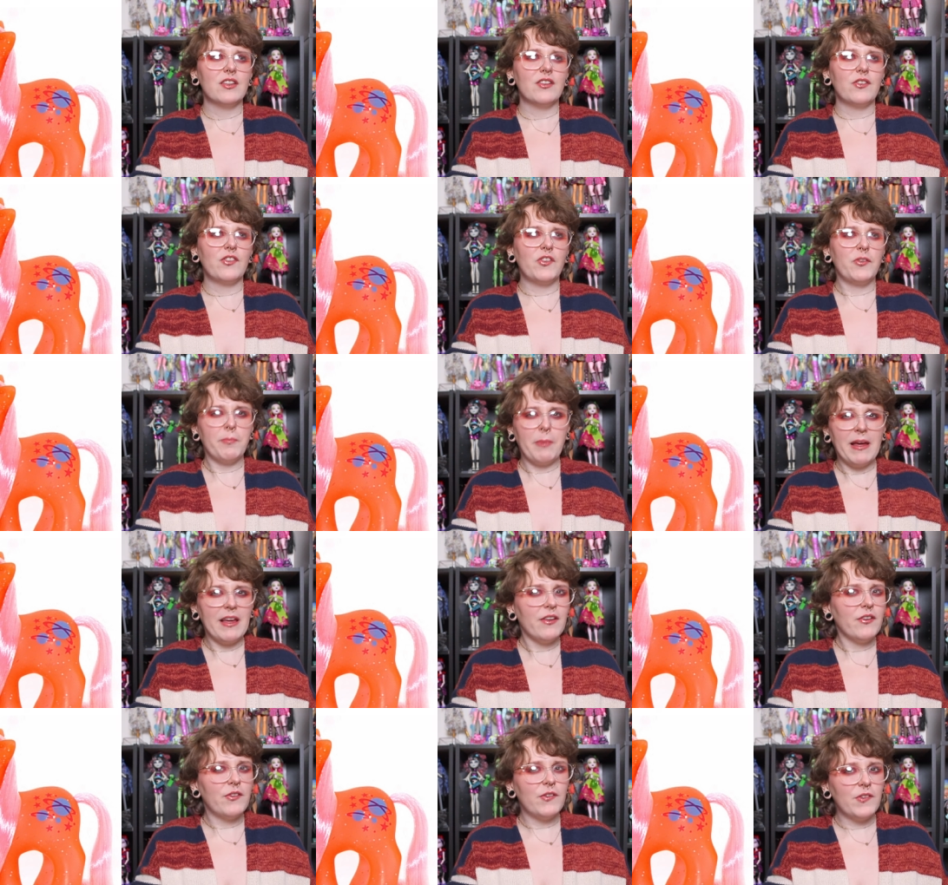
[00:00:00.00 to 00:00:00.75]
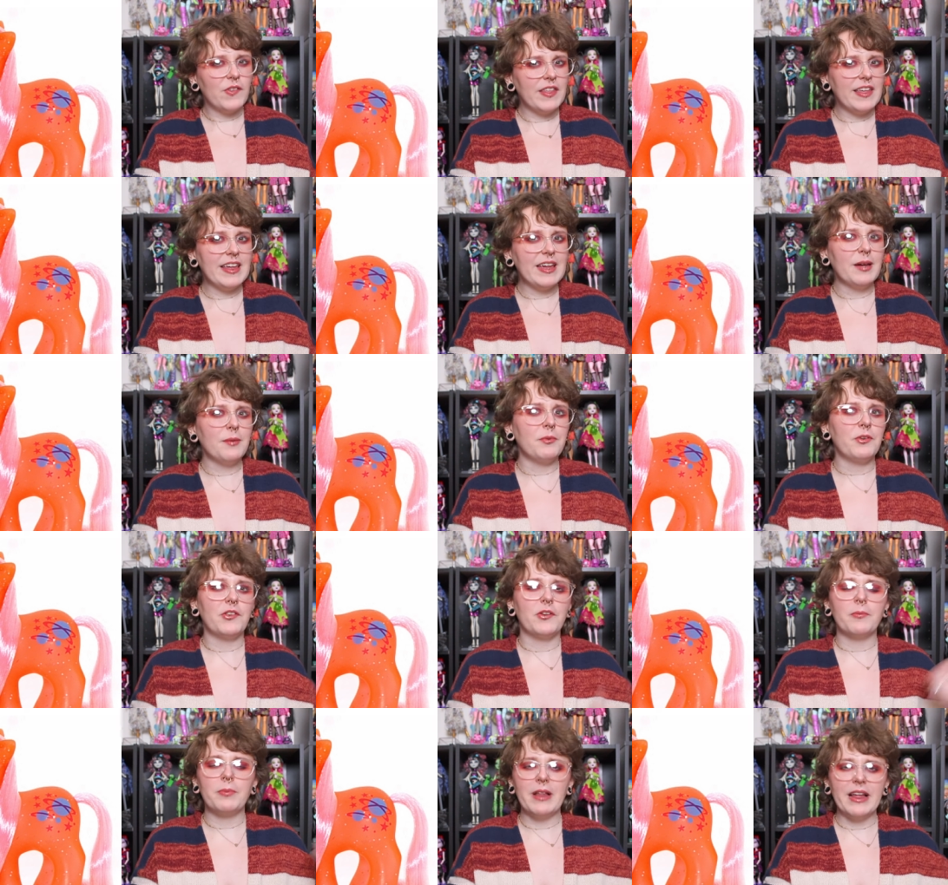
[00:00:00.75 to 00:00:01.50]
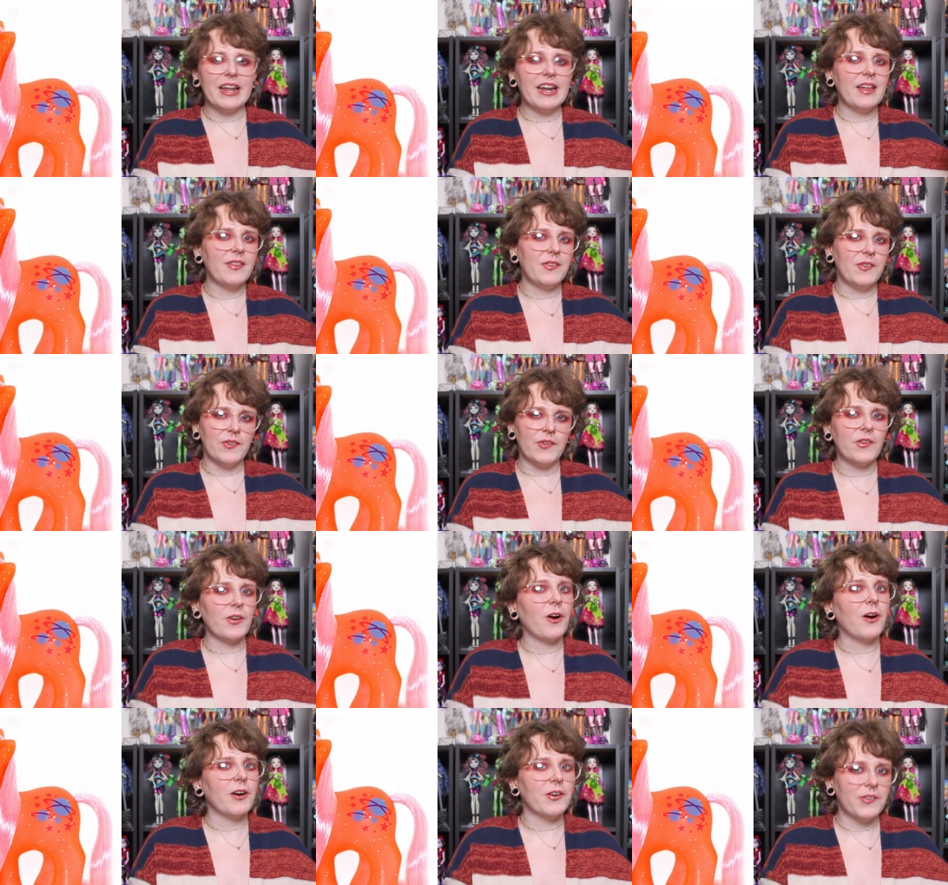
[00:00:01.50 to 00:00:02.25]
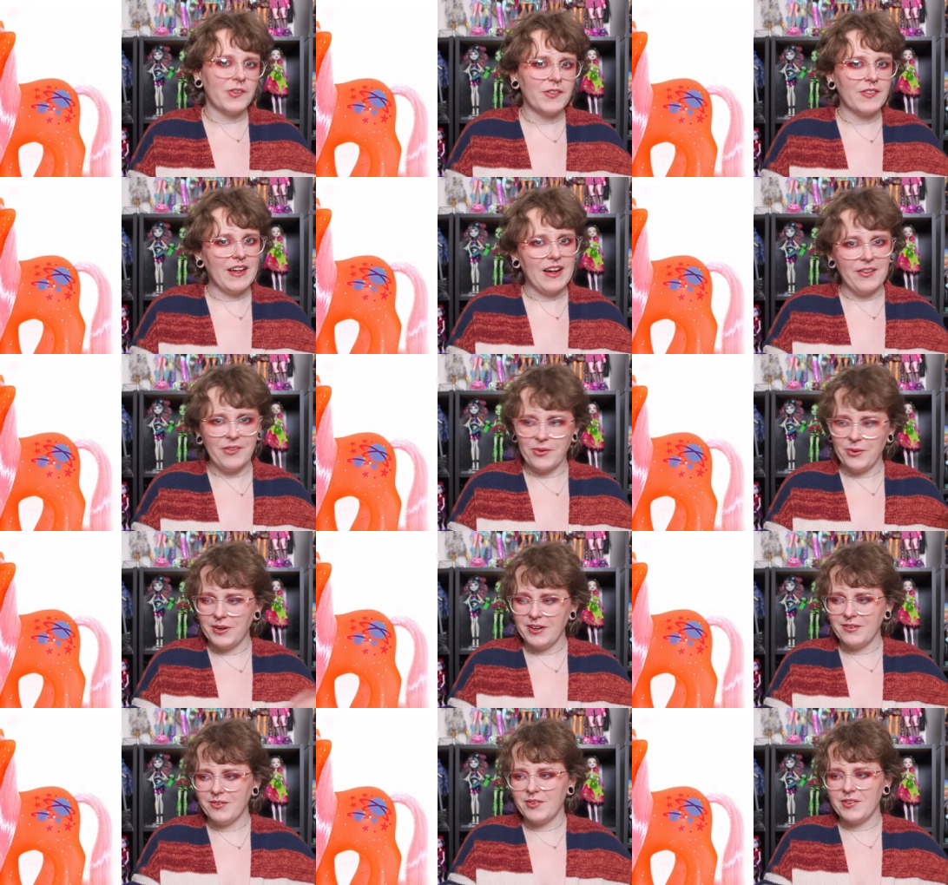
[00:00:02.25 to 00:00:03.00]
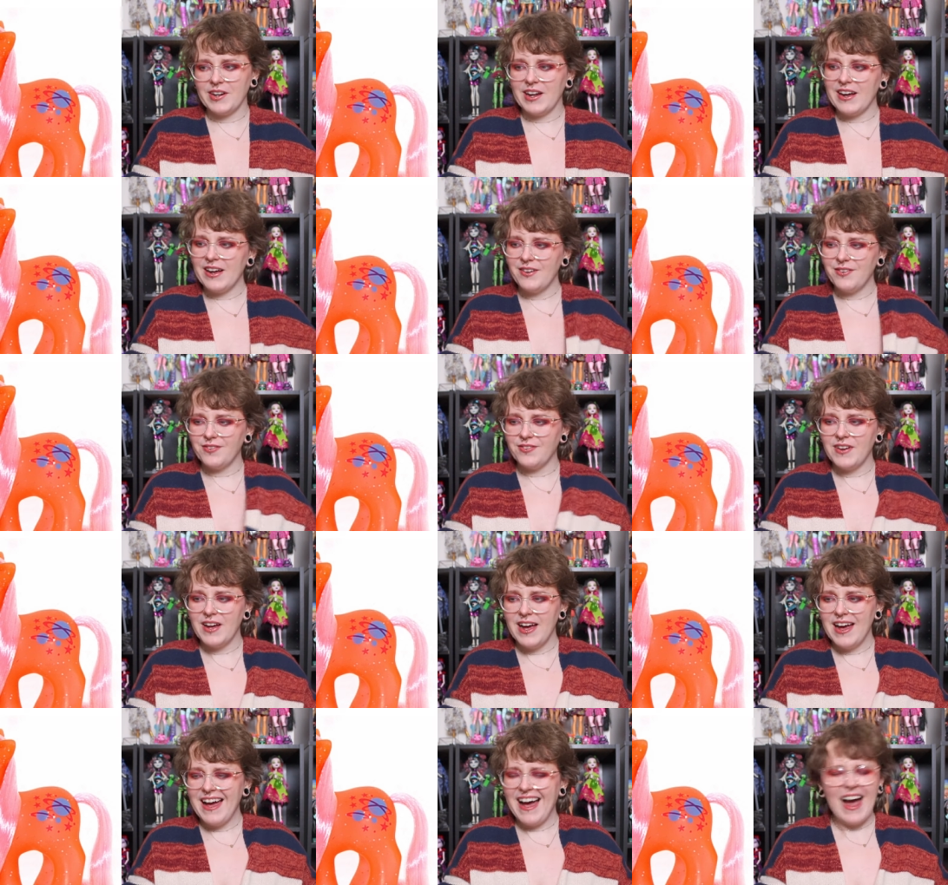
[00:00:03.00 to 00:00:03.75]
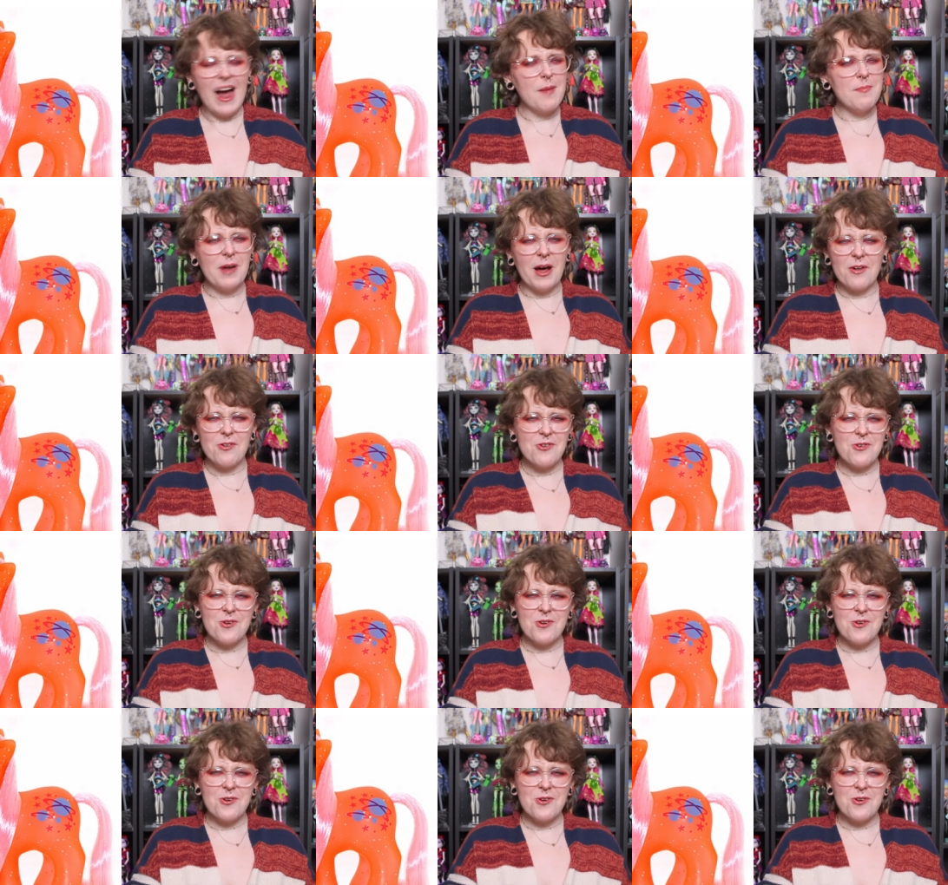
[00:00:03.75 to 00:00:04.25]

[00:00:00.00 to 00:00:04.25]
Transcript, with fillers: space theme, so planets and stars and that sort of stuff. I'm not